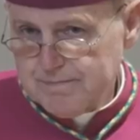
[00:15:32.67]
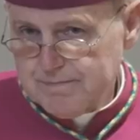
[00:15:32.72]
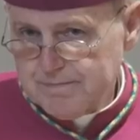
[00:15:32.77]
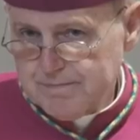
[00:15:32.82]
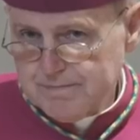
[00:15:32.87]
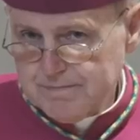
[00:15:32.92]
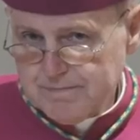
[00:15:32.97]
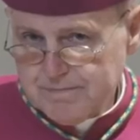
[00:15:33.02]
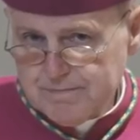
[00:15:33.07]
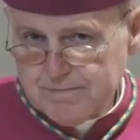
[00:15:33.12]

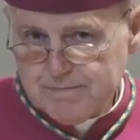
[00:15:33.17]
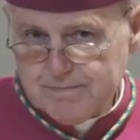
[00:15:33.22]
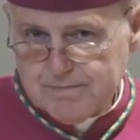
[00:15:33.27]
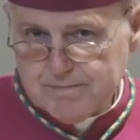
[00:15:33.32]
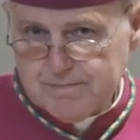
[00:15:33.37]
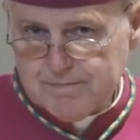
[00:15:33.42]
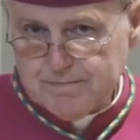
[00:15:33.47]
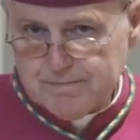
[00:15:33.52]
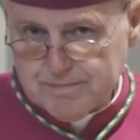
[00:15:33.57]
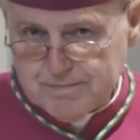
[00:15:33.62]

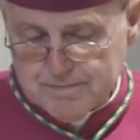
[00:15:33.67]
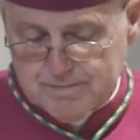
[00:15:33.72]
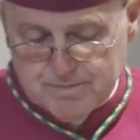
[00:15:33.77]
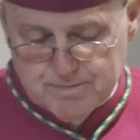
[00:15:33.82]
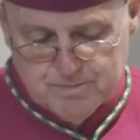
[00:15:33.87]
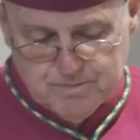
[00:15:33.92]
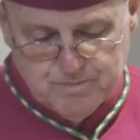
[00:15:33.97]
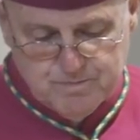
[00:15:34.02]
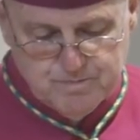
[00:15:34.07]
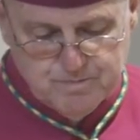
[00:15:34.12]

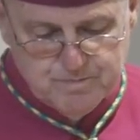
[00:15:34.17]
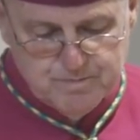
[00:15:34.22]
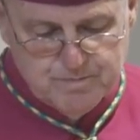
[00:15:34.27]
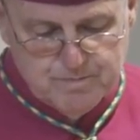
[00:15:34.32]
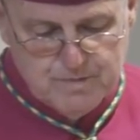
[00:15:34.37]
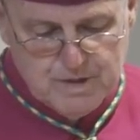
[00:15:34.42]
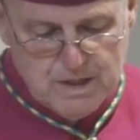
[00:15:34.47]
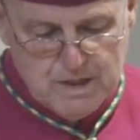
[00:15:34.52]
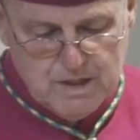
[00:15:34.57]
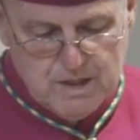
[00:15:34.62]

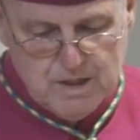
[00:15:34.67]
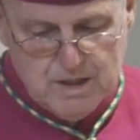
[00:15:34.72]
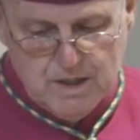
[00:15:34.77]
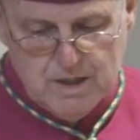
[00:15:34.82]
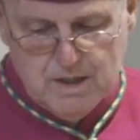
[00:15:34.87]
[no speech]